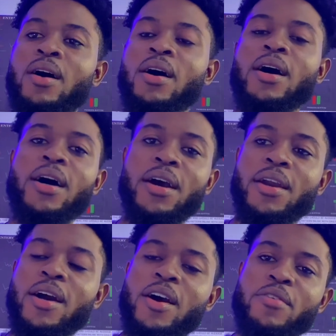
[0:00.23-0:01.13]
Hi,
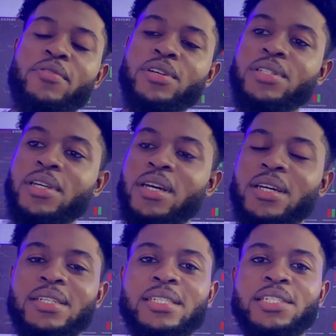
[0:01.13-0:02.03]
IFX here.
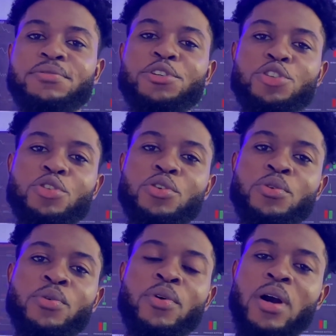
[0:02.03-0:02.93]
In this
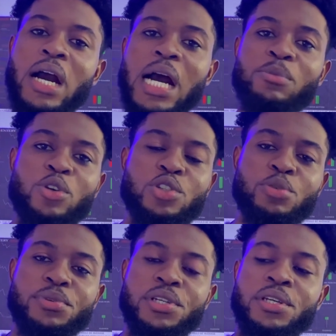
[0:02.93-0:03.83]
video, I'm going to
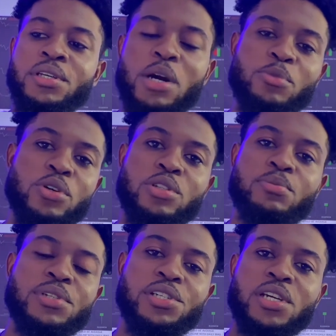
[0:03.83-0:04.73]

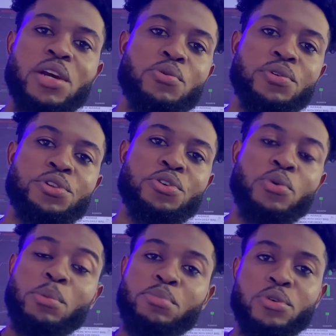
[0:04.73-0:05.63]
be sharing with you a
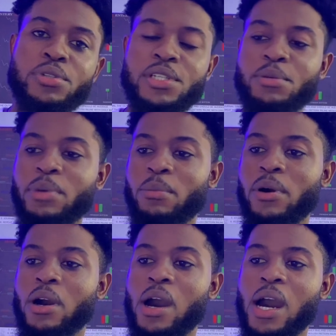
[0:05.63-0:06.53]
pro tip
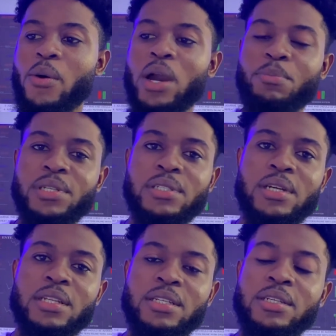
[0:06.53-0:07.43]
about how I
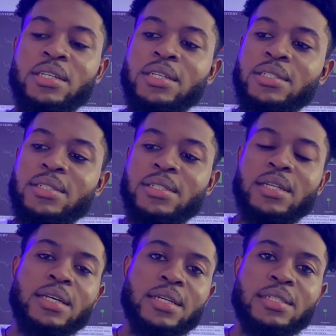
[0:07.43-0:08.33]
personally
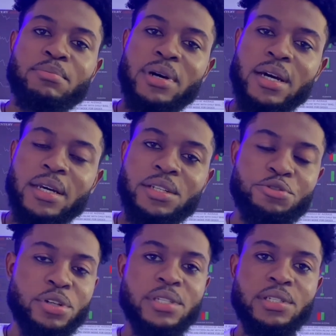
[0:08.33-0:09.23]
select my
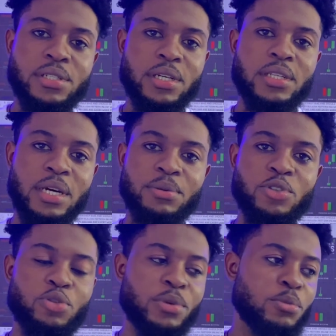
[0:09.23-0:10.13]
trading setups
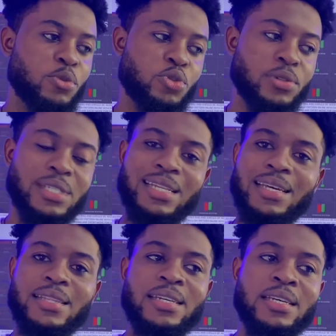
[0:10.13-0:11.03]
to be able to
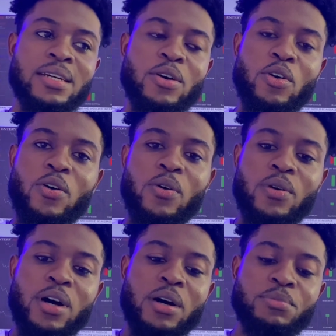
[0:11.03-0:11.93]
select
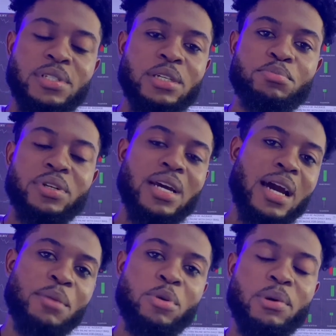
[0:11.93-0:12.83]
or separate the high
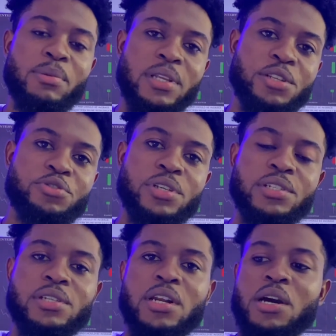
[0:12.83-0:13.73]
probability trading
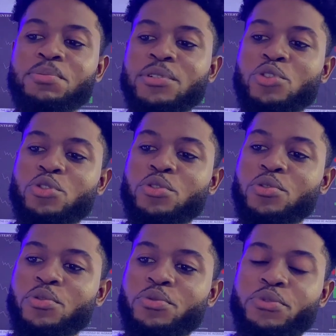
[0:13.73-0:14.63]
setups
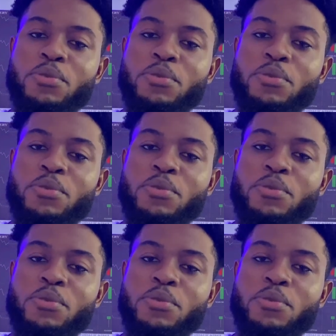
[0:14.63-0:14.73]
from